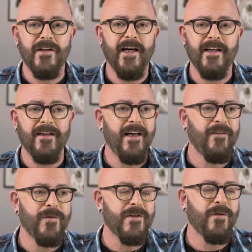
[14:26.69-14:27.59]
cat
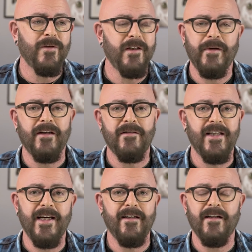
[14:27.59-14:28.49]
life was only about
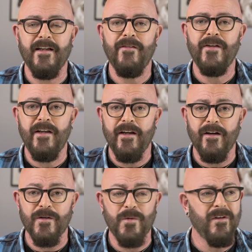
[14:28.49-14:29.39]
10, 11 years.